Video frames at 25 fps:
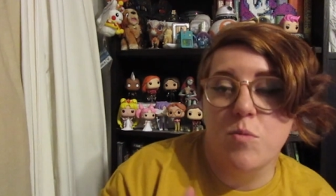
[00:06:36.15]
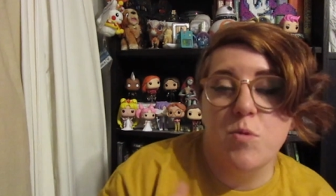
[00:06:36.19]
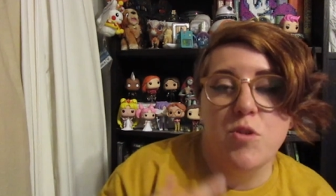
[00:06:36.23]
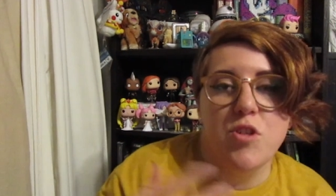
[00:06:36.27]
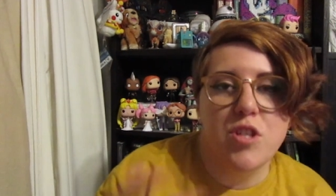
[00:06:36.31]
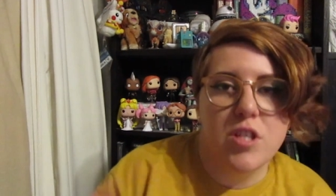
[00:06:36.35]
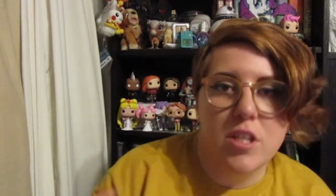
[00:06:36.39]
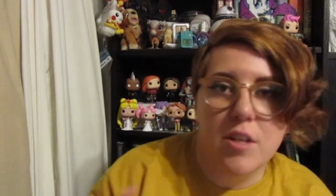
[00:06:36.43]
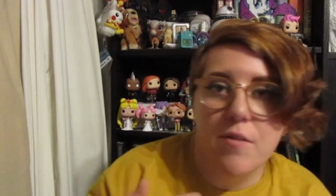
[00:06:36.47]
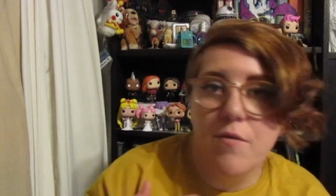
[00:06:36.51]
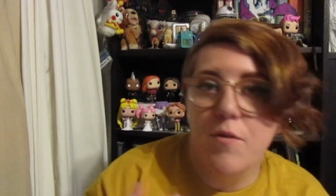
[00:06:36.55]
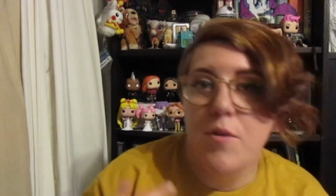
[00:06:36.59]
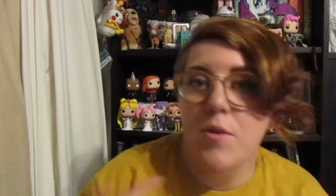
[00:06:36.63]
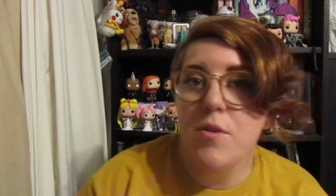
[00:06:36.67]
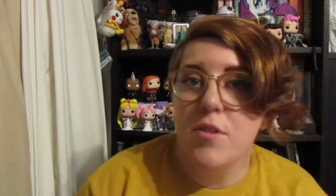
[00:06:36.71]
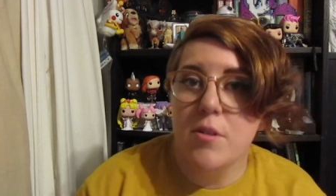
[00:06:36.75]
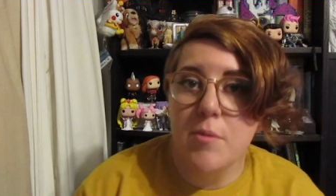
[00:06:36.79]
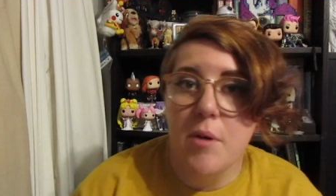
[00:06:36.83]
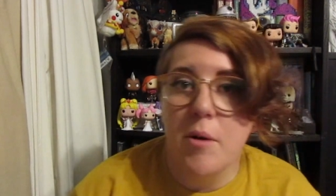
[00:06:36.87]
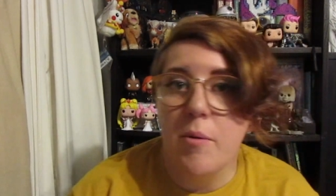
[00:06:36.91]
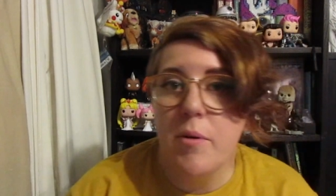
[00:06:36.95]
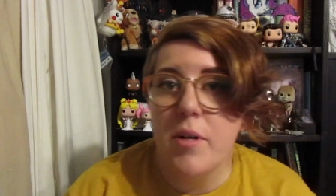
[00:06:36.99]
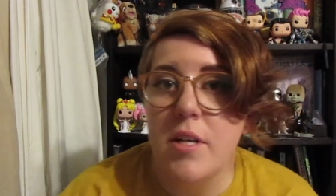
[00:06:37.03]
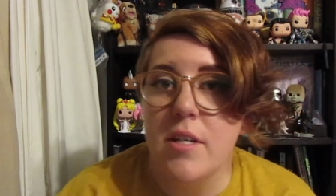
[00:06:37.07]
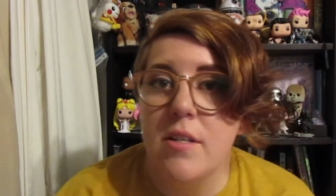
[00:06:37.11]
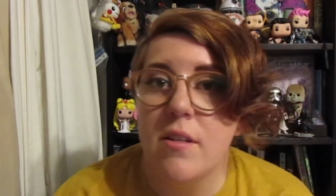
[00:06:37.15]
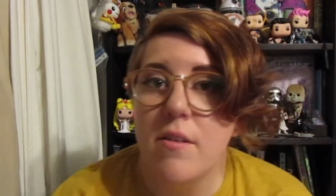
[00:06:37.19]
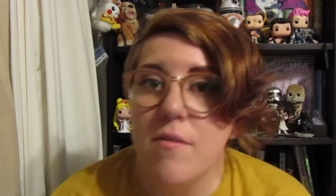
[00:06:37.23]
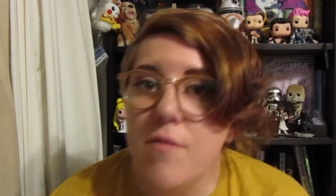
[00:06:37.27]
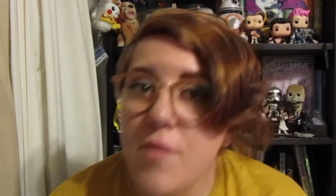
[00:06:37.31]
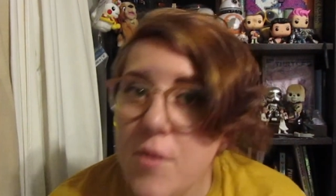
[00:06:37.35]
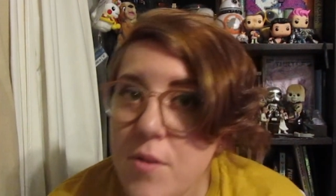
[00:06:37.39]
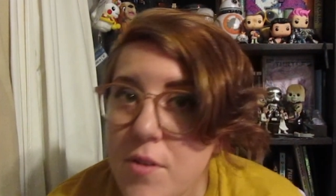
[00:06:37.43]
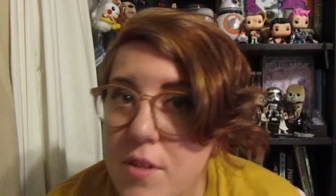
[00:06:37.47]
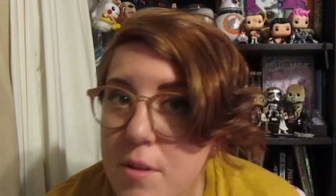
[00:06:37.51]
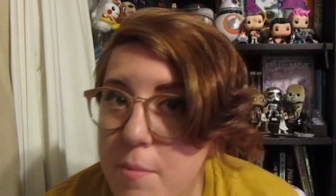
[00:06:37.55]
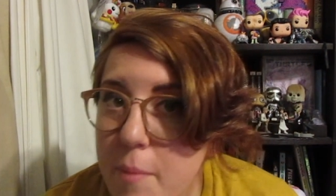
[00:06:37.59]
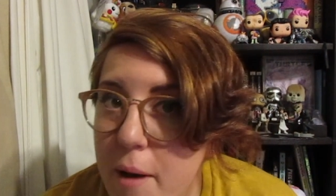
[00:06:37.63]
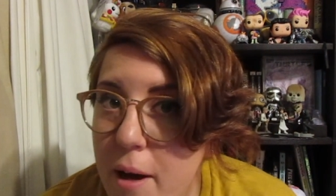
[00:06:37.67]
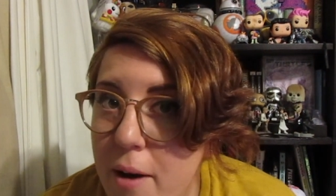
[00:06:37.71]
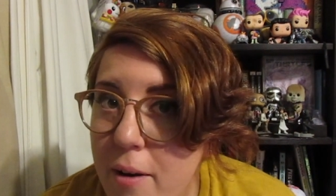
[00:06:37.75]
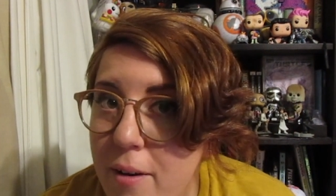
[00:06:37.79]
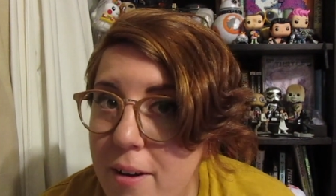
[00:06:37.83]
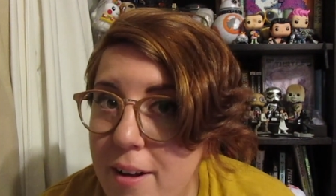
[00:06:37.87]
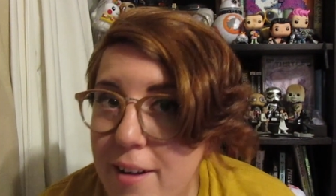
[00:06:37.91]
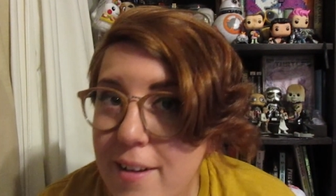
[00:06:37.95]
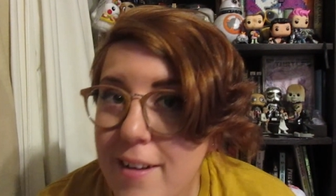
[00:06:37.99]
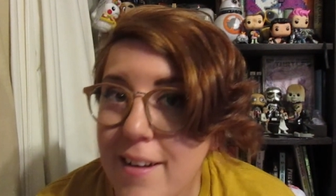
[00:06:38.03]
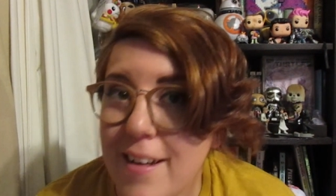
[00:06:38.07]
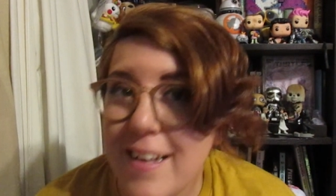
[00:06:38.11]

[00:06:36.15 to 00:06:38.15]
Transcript: We're just confused about what he's confused about.